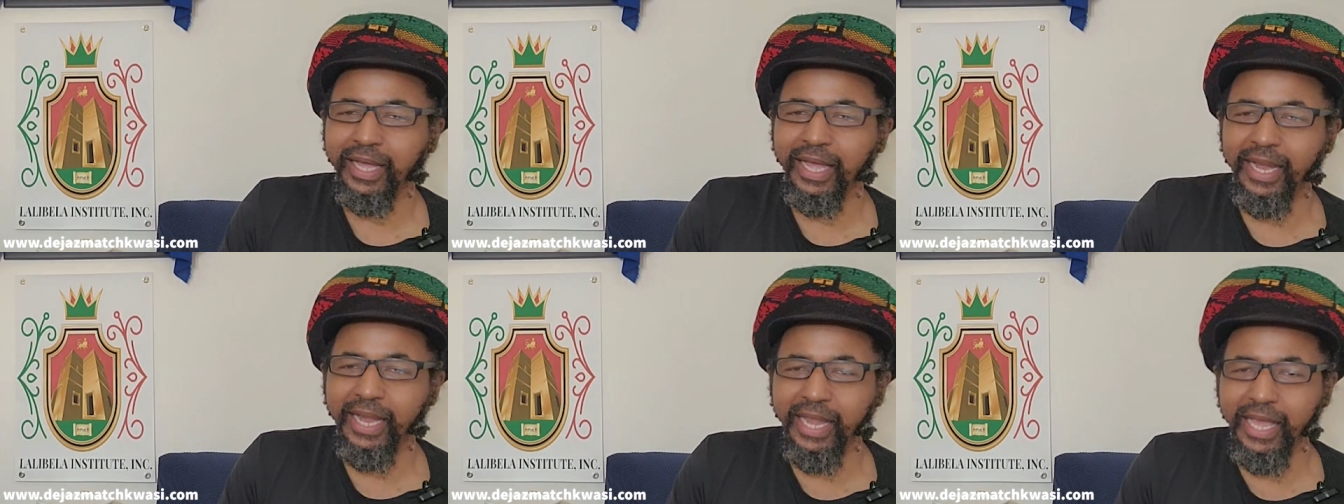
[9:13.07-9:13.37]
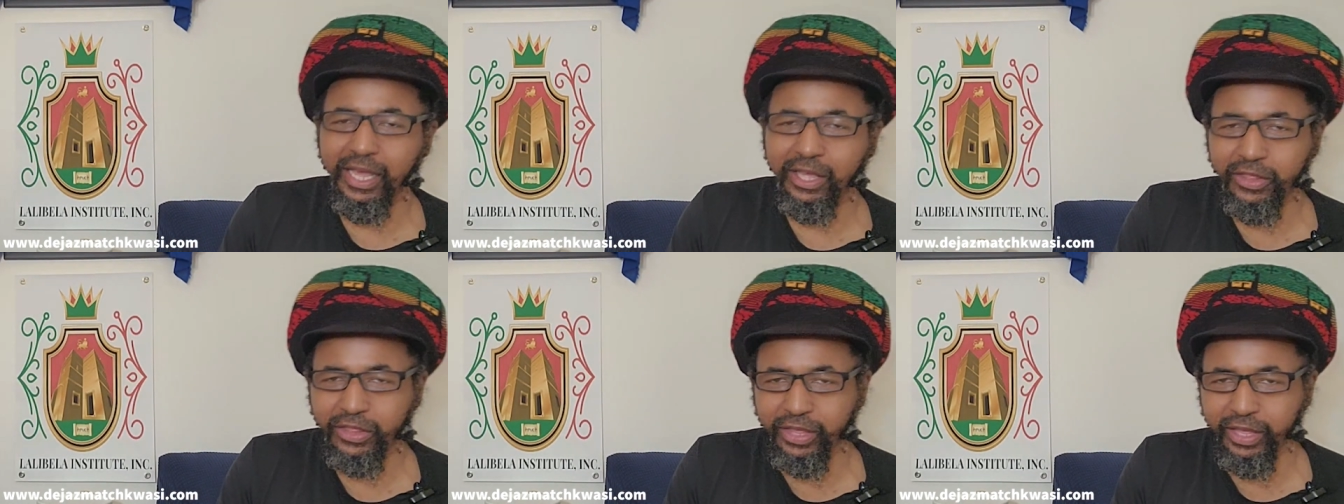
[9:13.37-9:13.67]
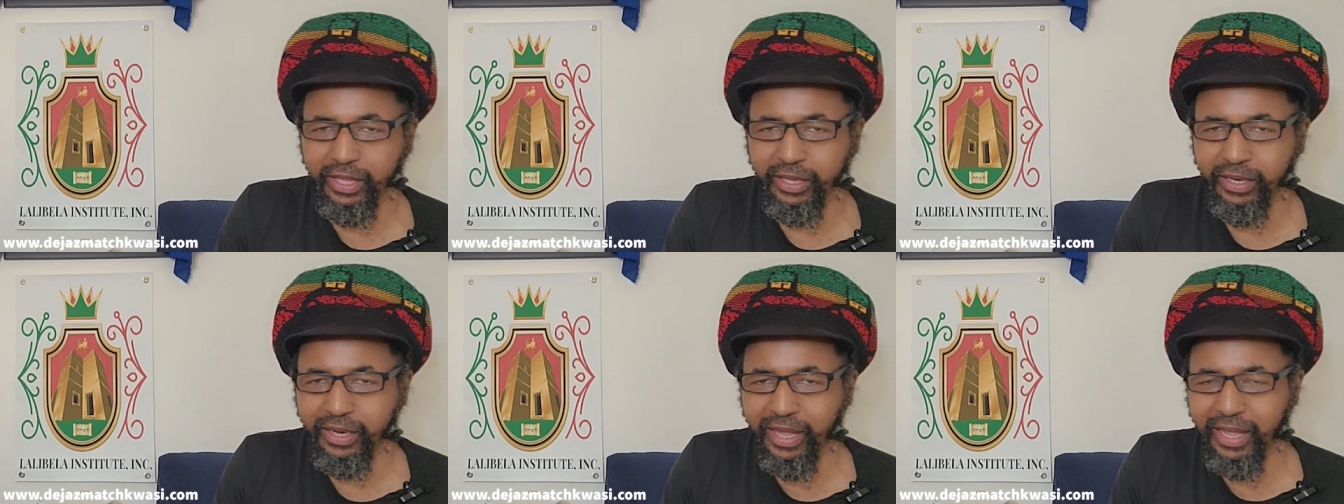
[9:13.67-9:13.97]

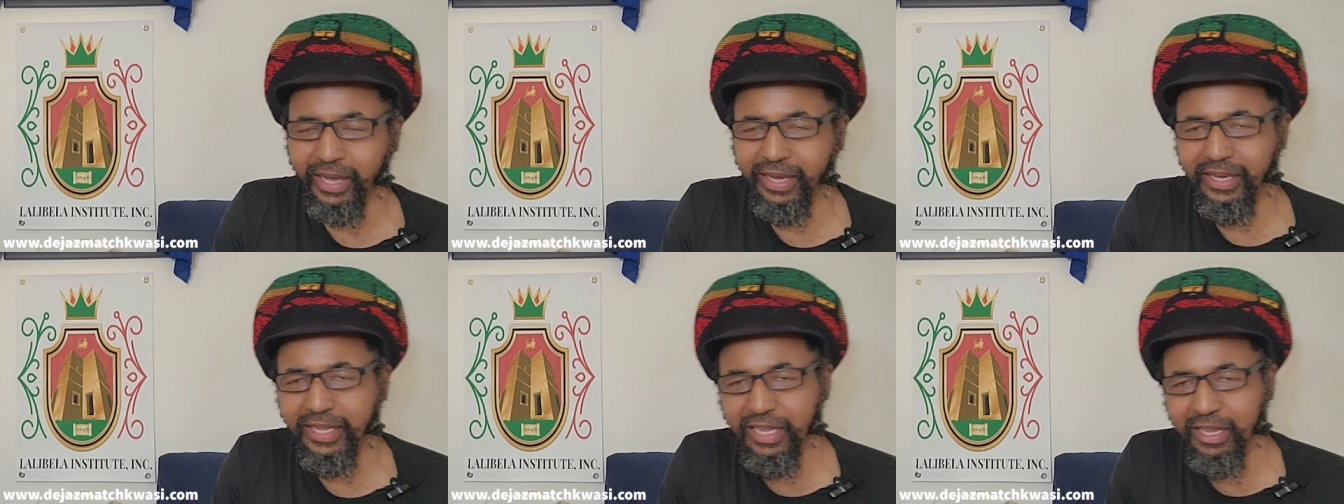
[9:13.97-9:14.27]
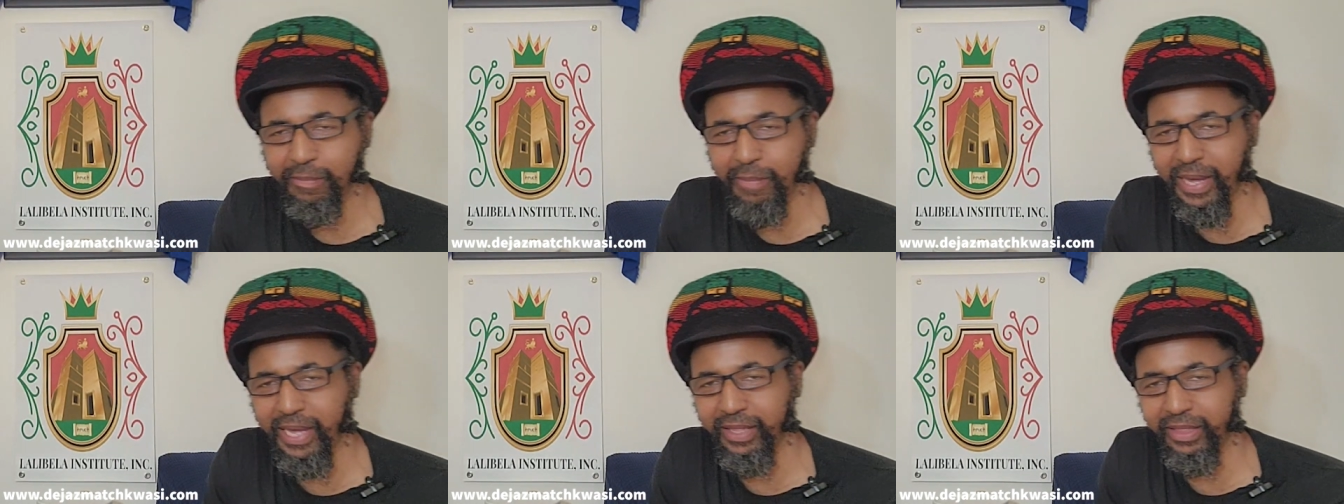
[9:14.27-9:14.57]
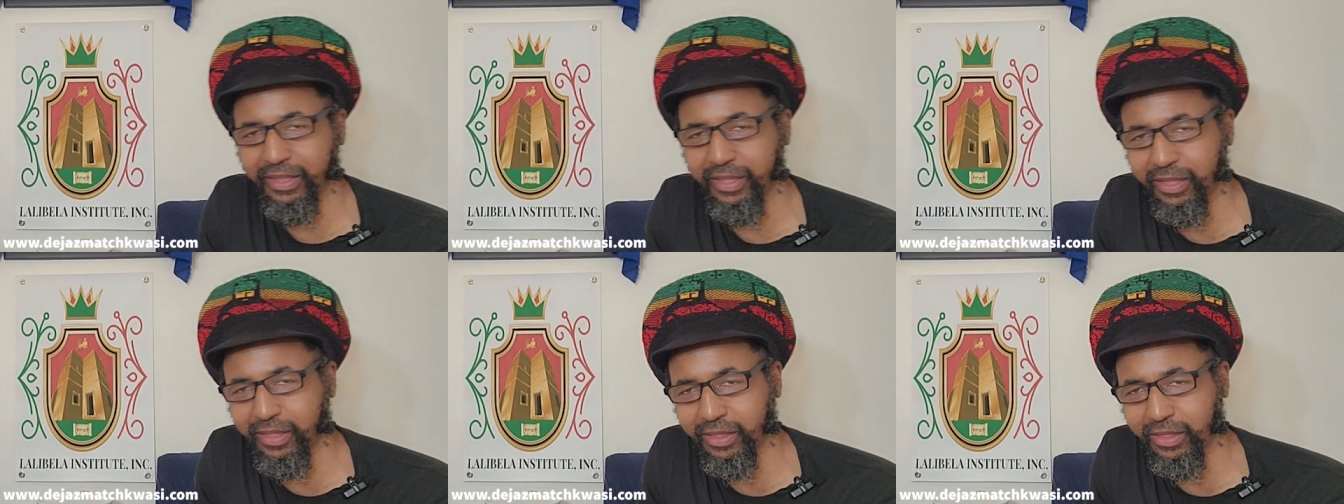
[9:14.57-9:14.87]
connection. I need my
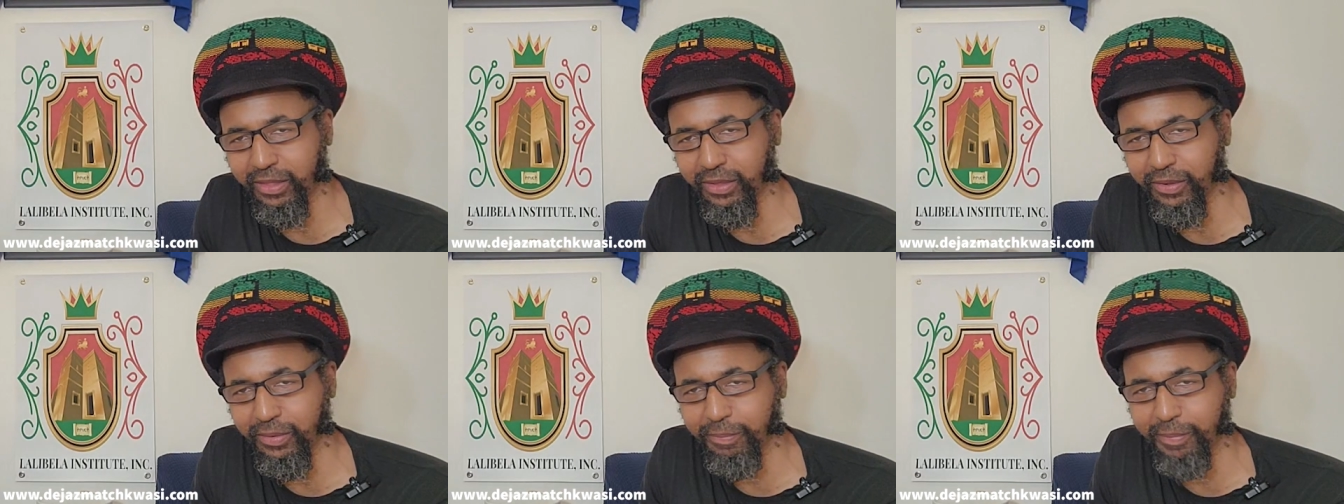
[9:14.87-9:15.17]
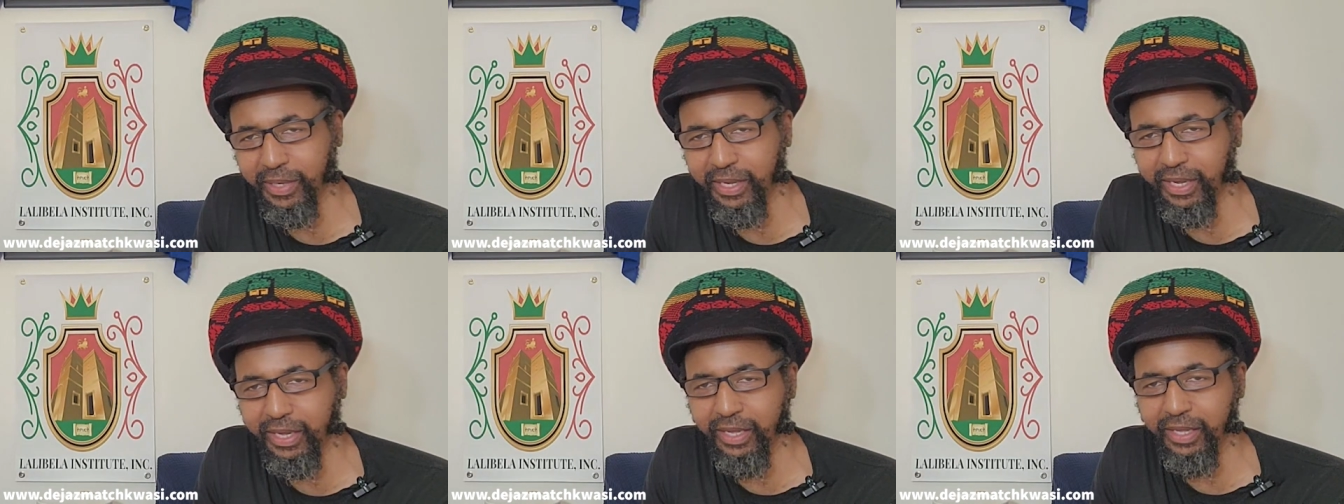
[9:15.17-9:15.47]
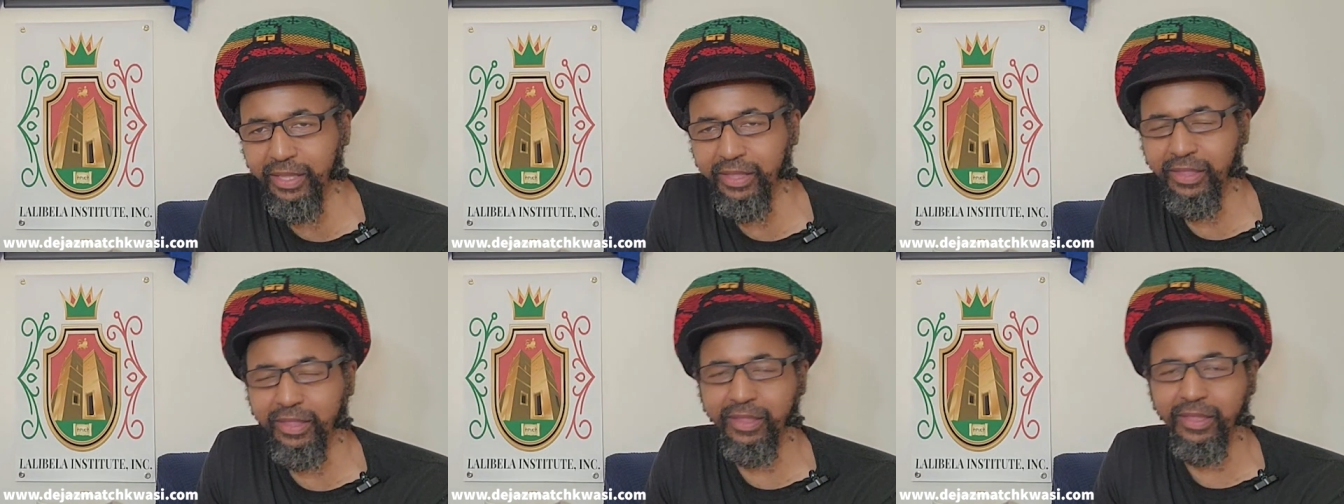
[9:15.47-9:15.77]
sister
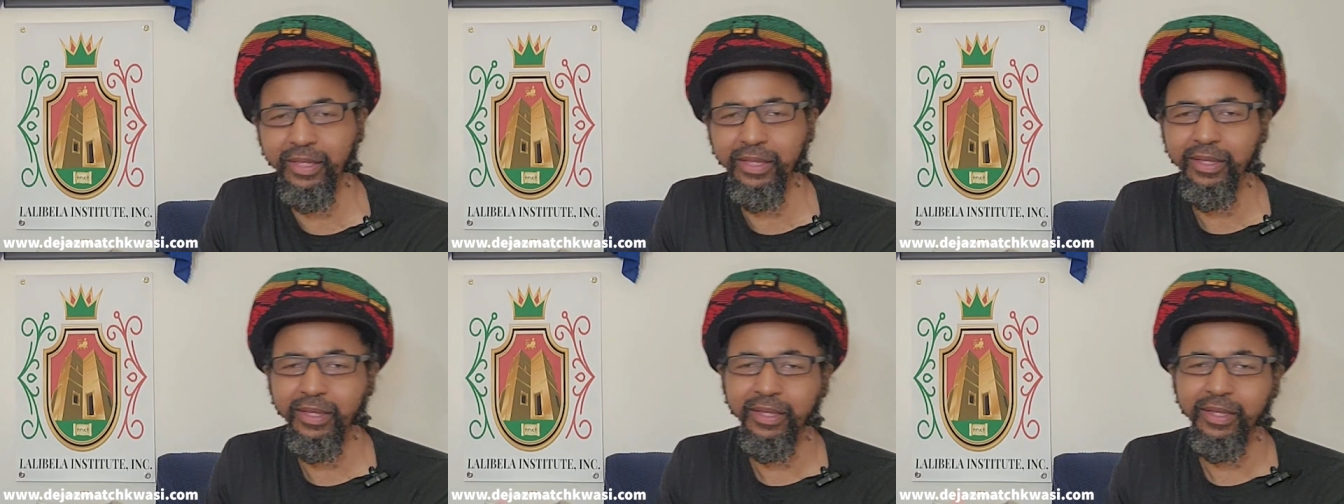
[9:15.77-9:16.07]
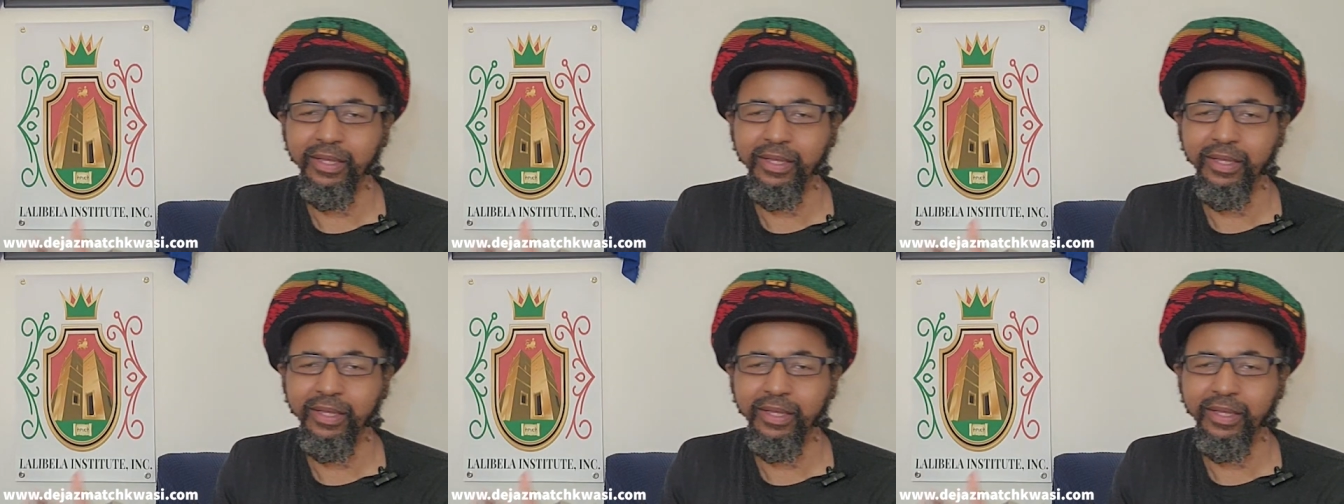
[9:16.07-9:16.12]
because